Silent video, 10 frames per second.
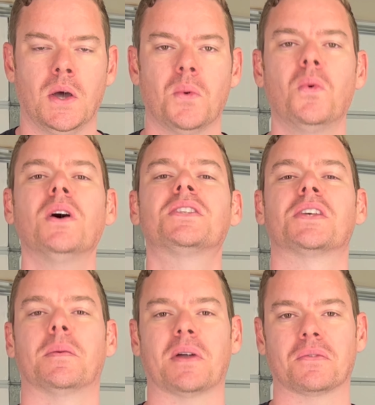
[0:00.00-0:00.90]
What's
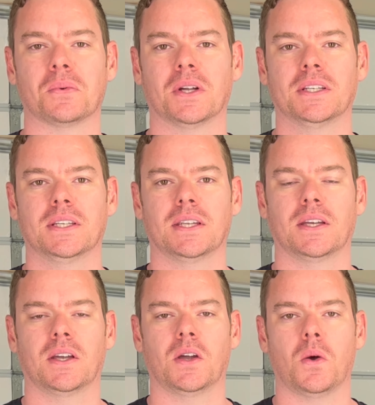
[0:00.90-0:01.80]
up, everyone?
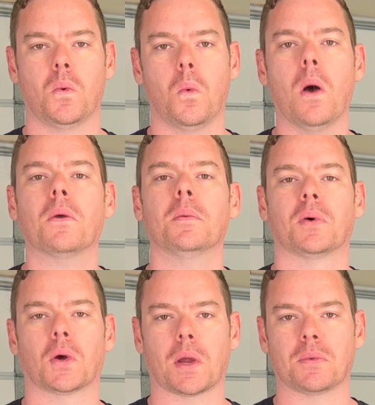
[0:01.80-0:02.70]
Welcome to
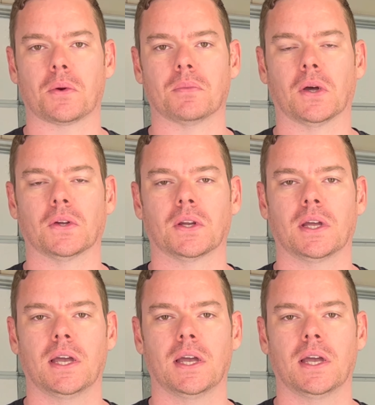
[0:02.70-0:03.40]
Program Your Remote.